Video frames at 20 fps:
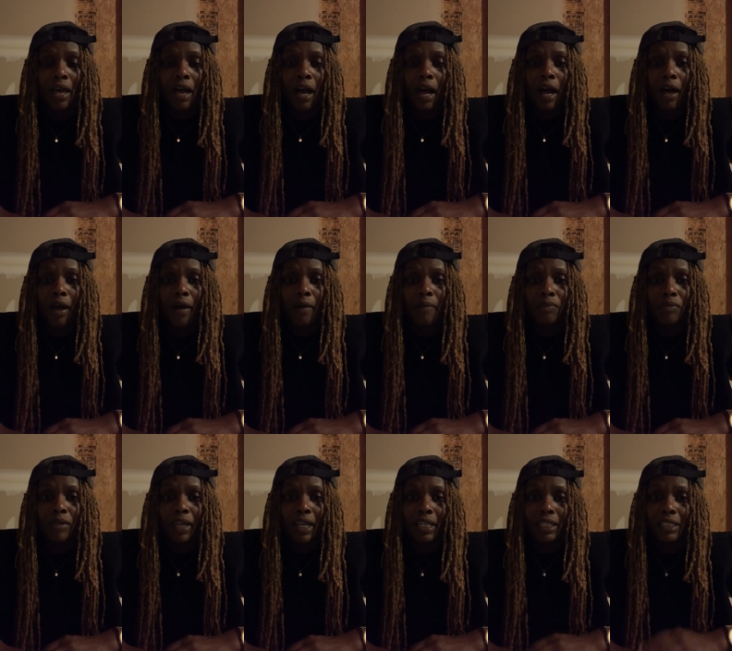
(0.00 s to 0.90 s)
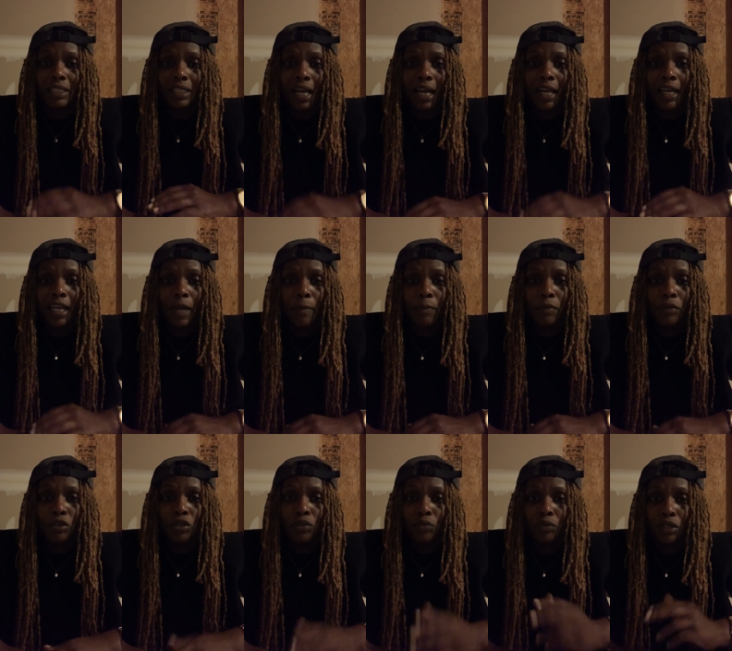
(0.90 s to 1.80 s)
that is not
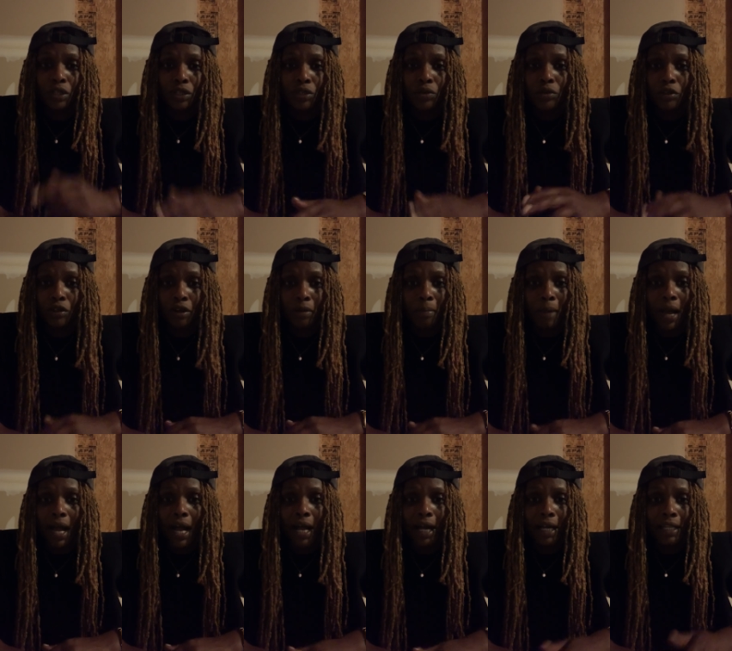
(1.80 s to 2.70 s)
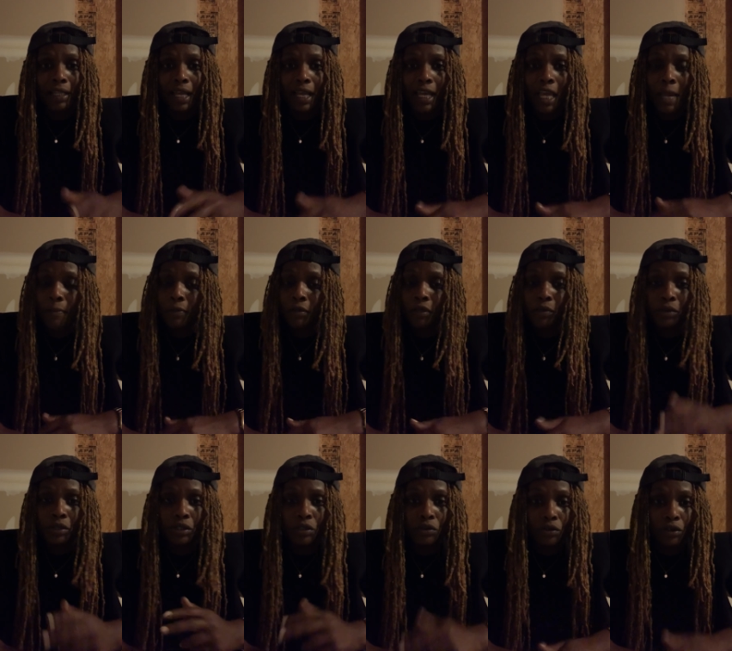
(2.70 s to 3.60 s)
helping you renew your mind, not helping you
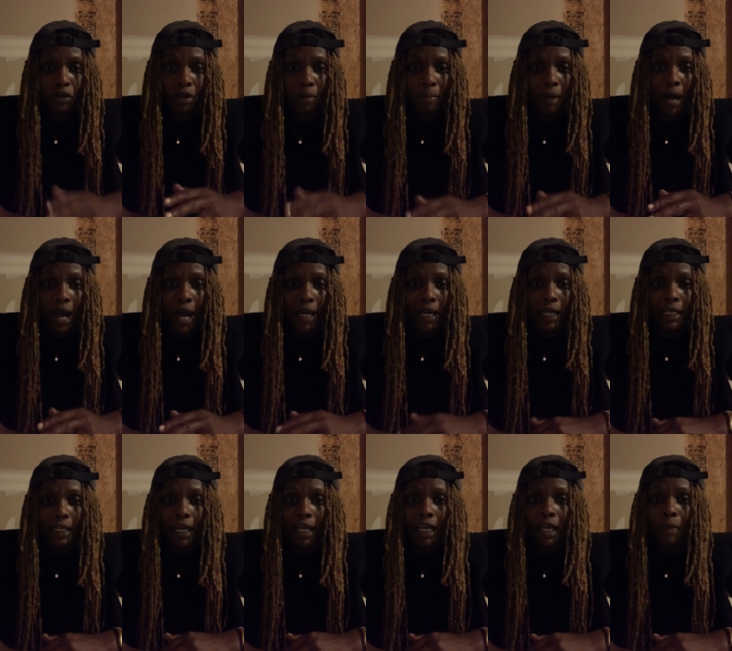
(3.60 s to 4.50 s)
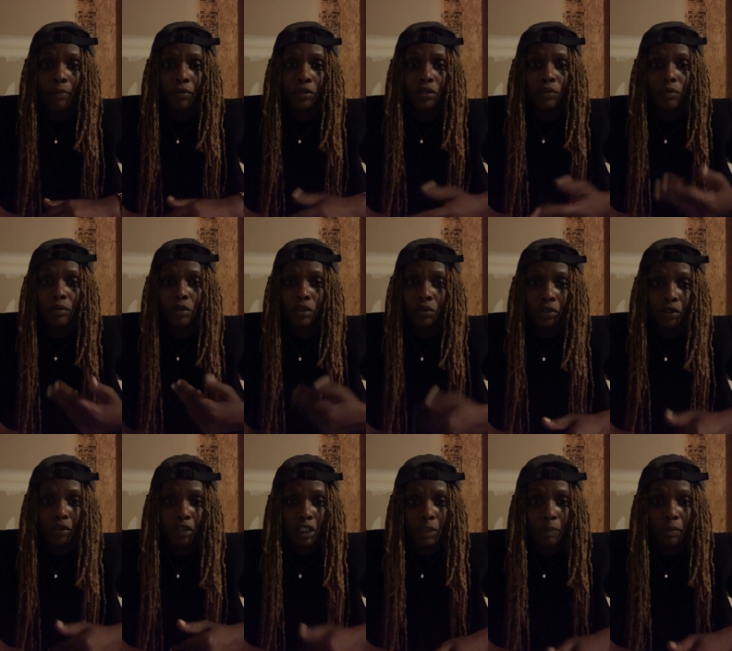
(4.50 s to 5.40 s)
renew your body, not helping you renew
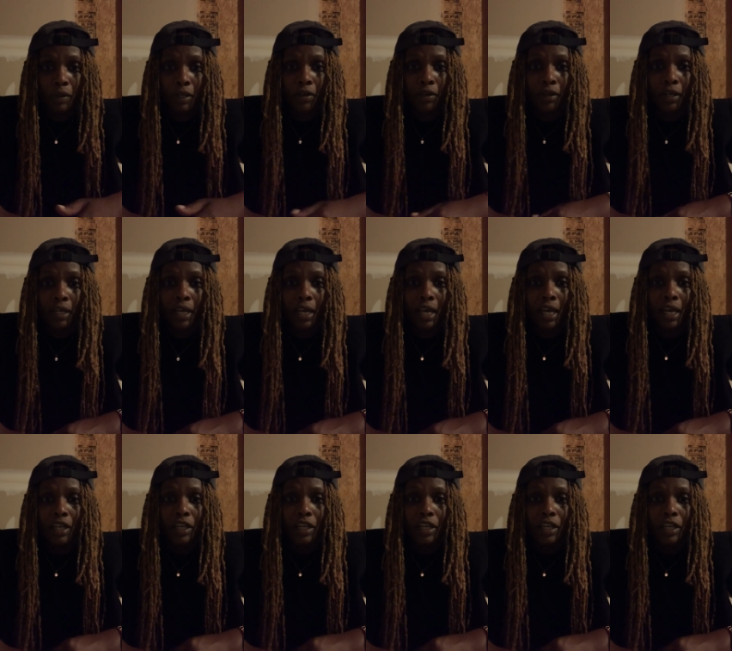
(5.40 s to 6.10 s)
your spirit,